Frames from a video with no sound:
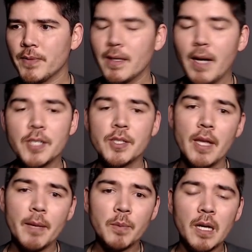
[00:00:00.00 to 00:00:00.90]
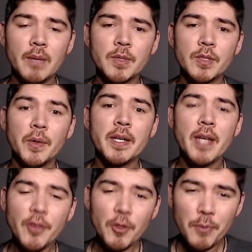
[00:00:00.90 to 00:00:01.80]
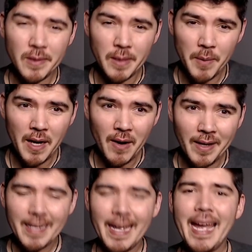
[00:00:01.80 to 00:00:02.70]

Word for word: Gosh, that comes to another preliminary,